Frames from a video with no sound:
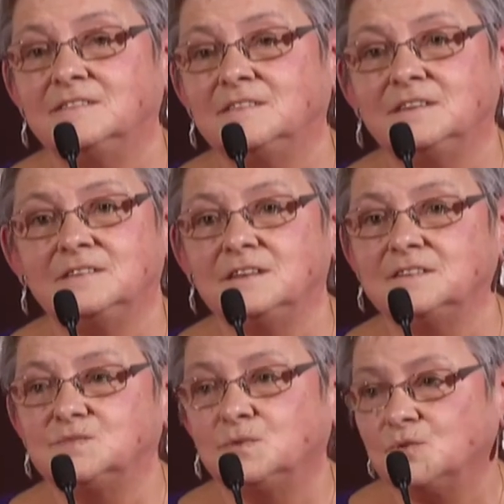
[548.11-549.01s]
then
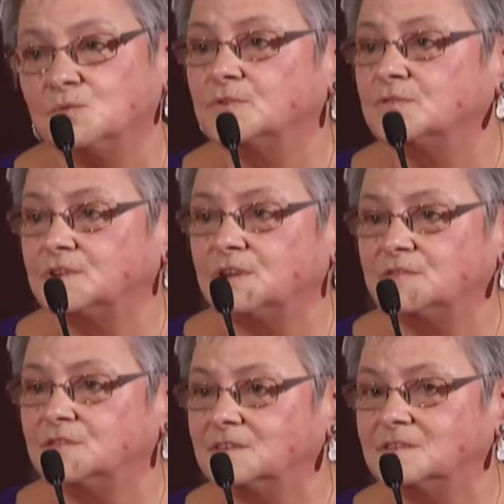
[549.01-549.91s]
it's well worth the
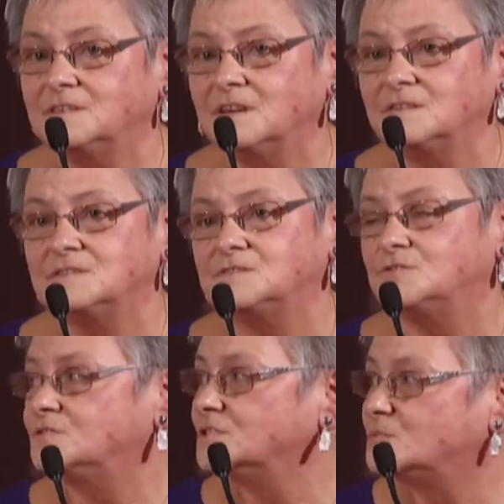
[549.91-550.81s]
effort, and, and I
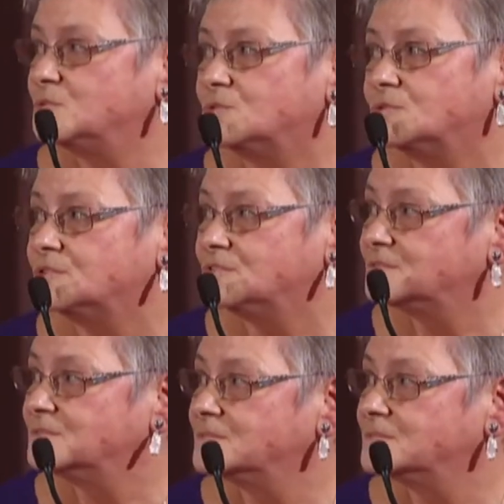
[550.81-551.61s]
certainly applaud it.